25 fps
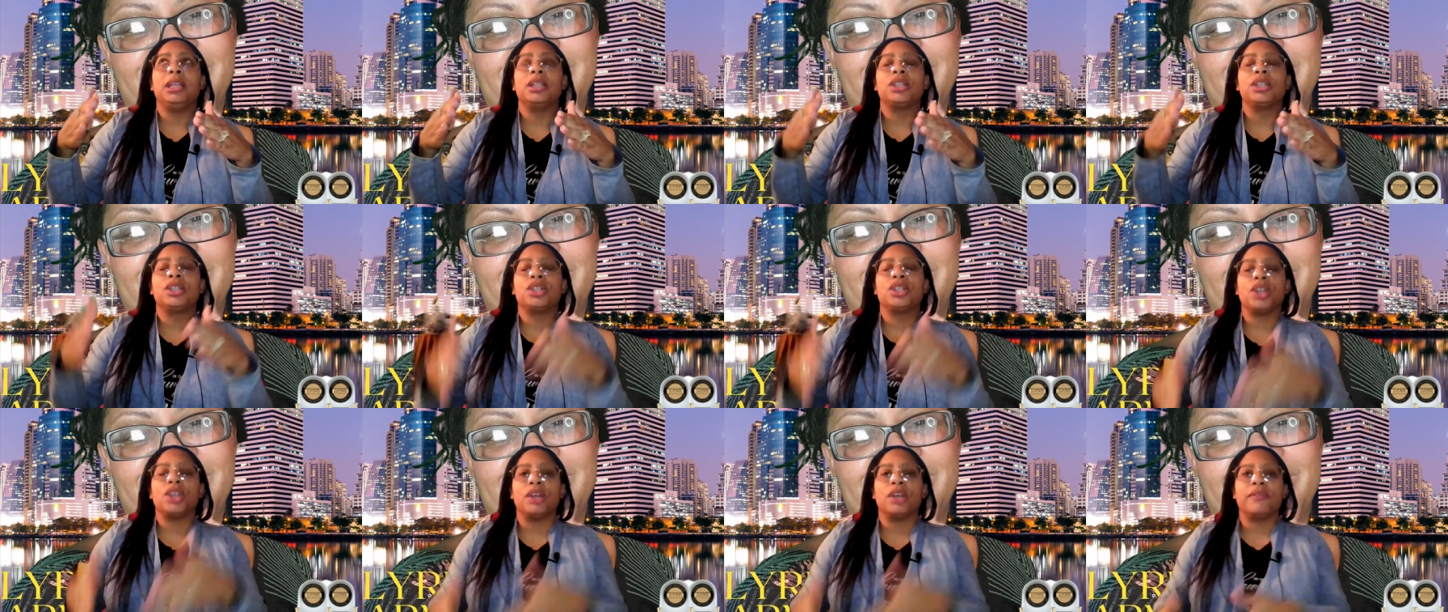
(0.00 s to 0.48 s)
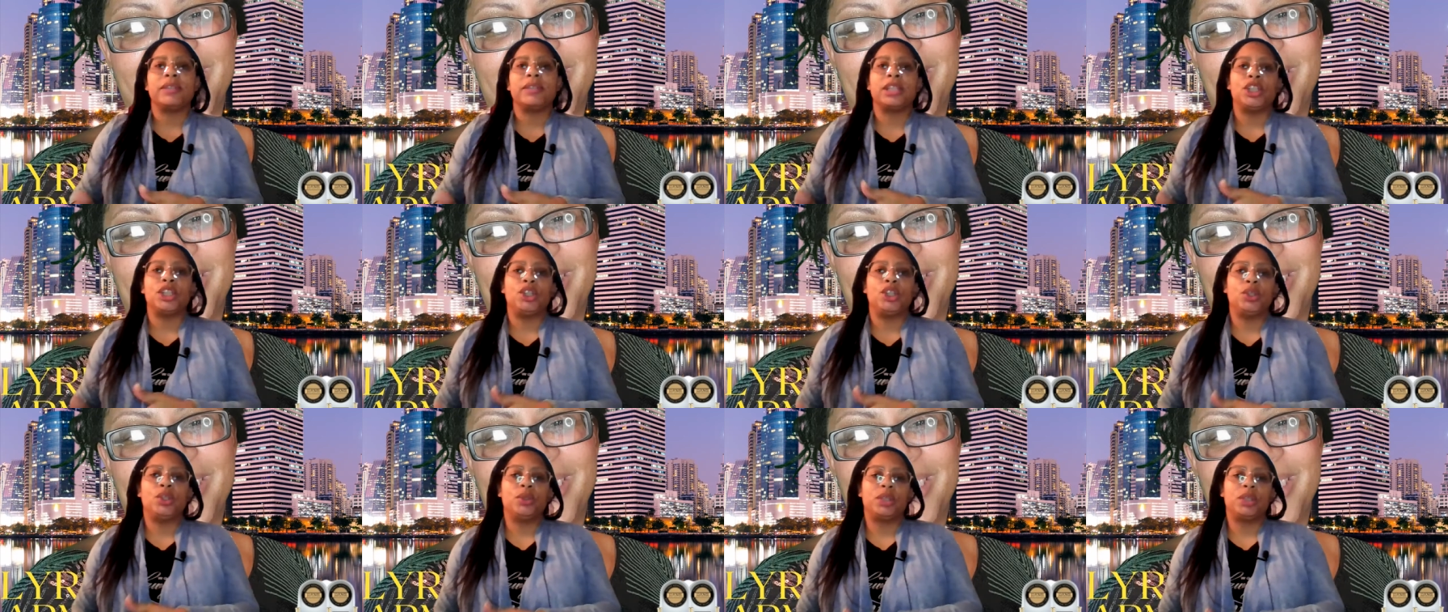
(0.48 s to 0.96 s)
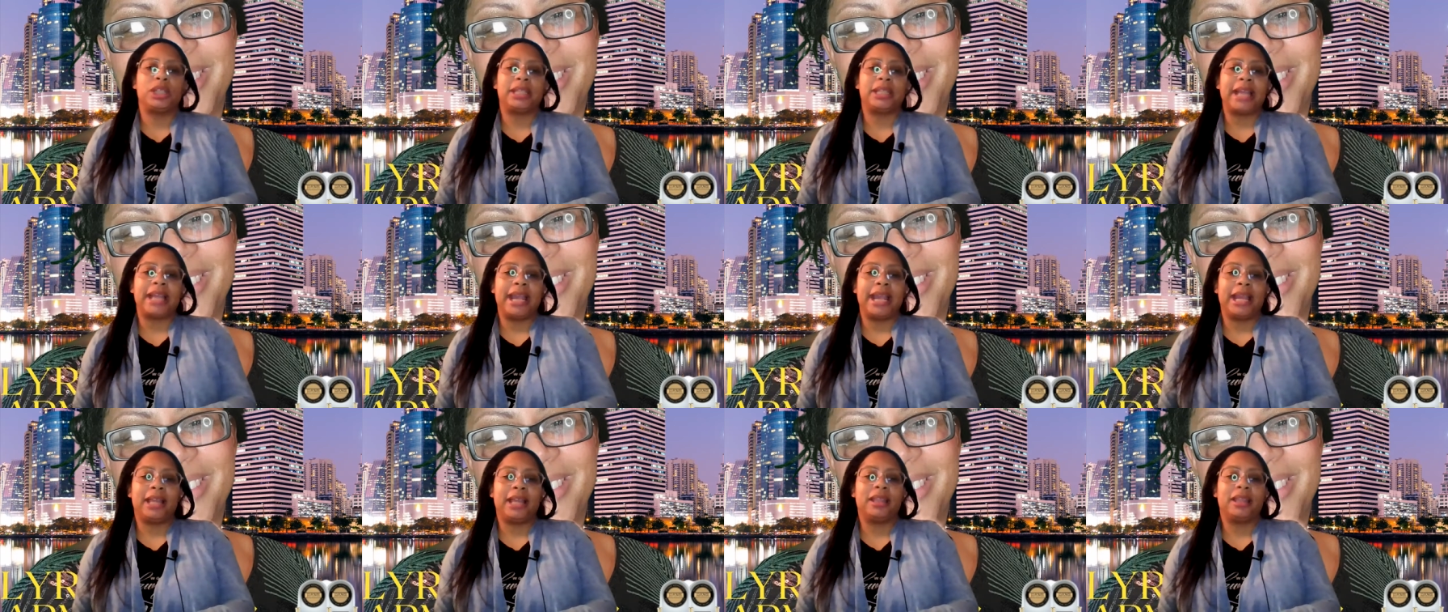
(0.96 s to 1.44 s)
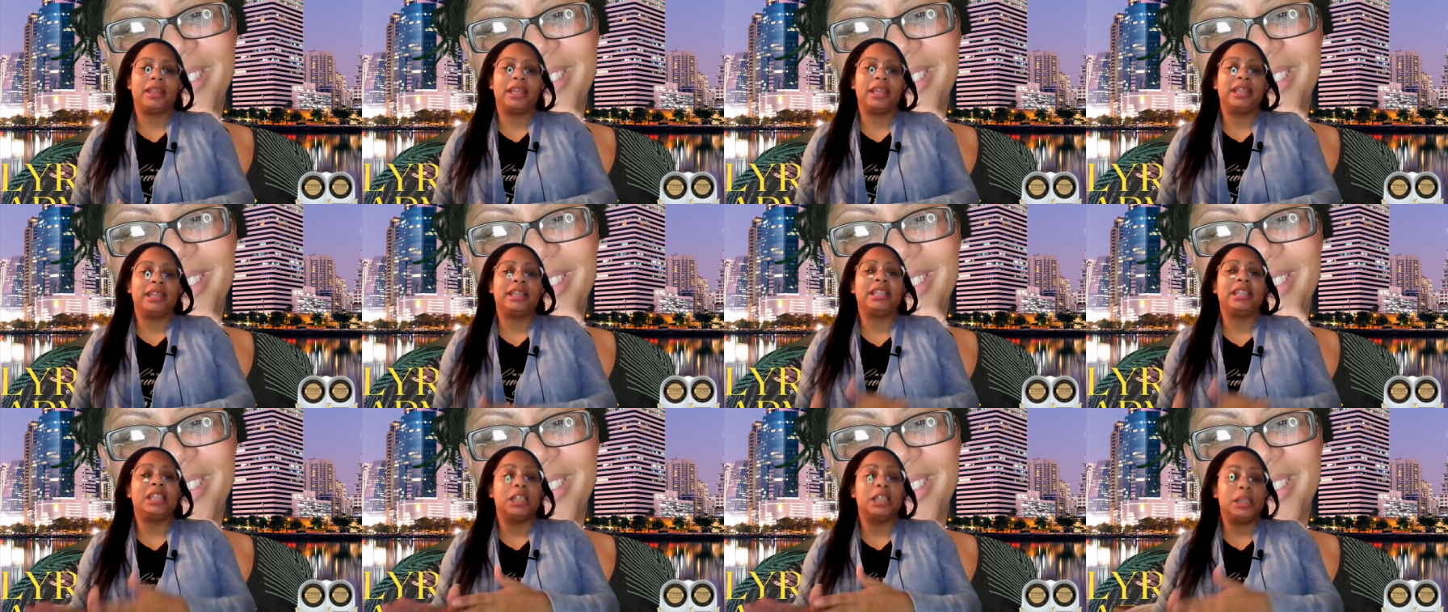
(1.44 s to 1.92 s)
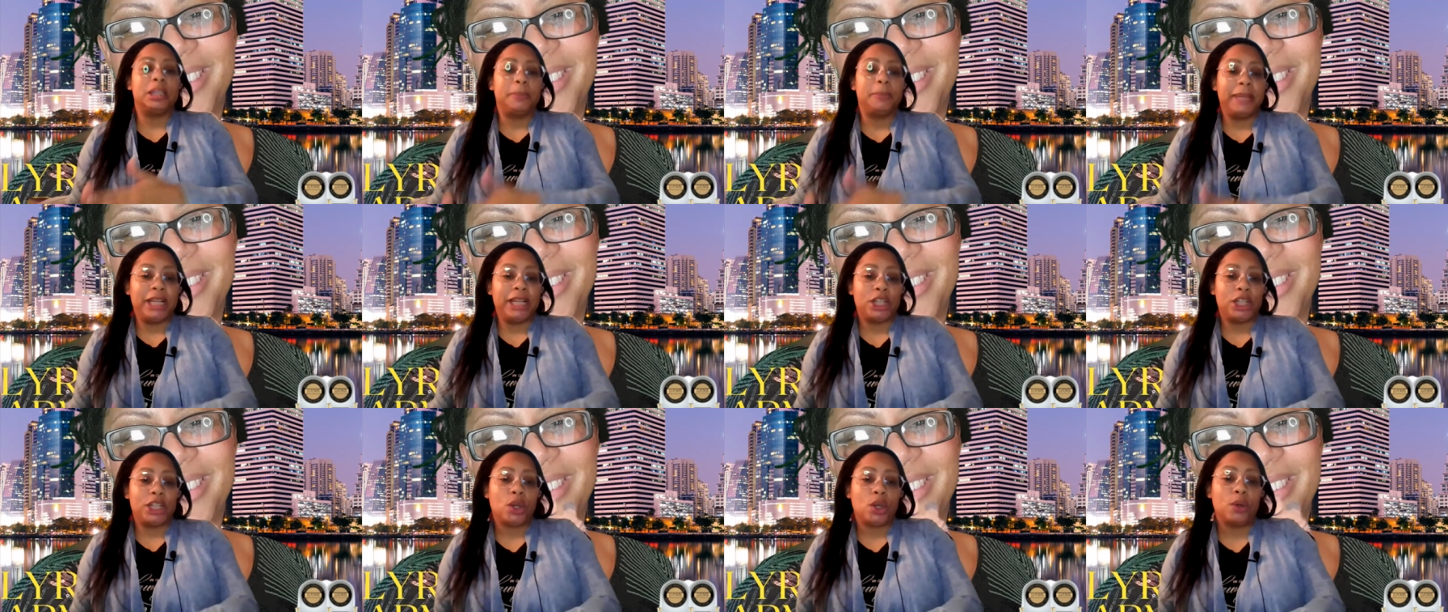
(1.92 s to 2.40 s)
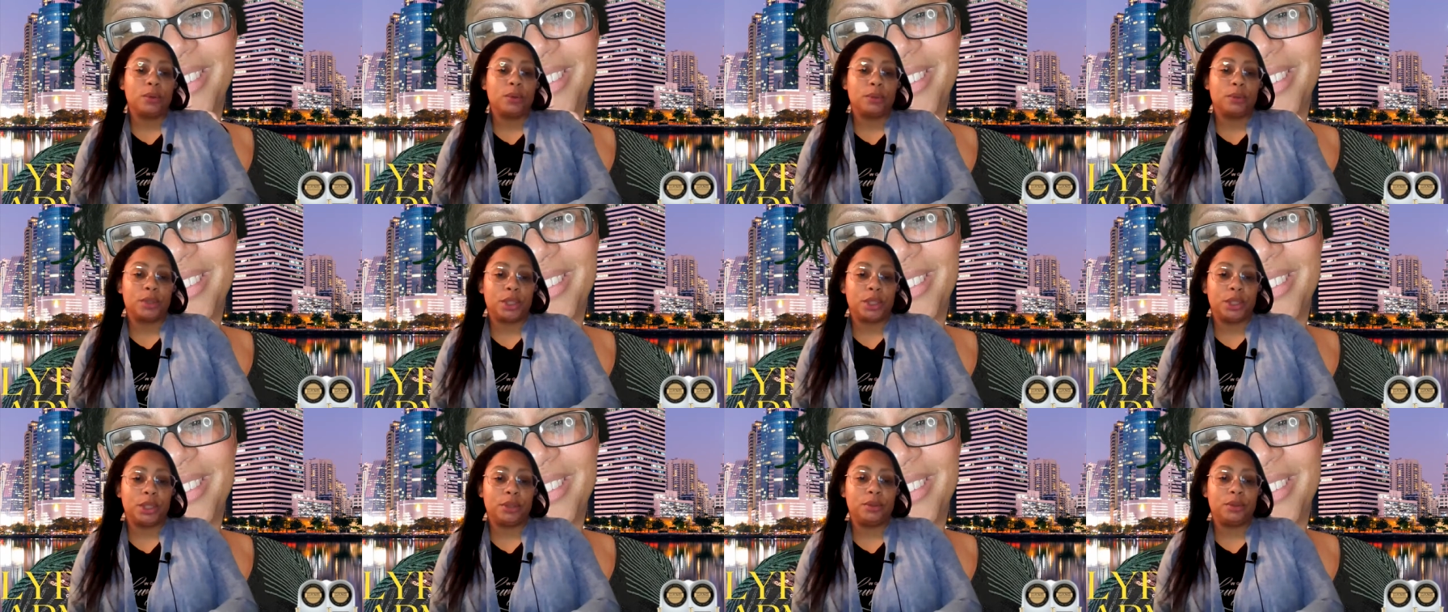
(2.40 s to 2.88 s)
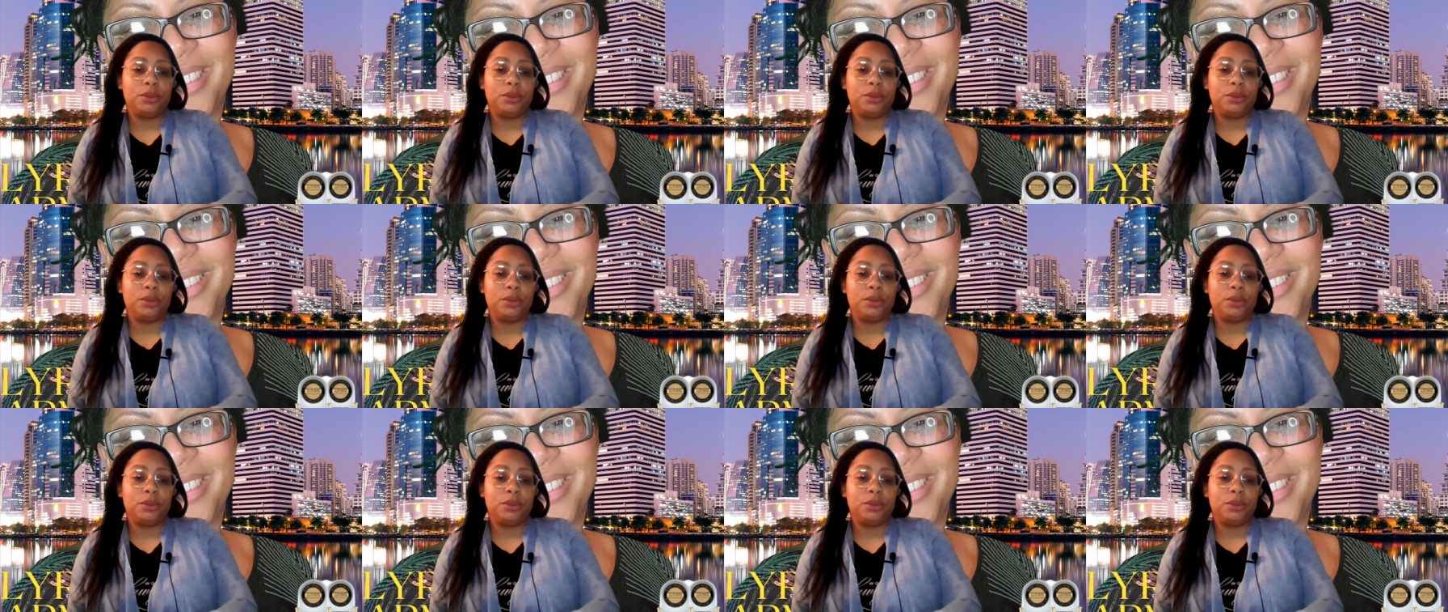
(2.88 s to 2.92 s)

service that you're saying that is being told to you.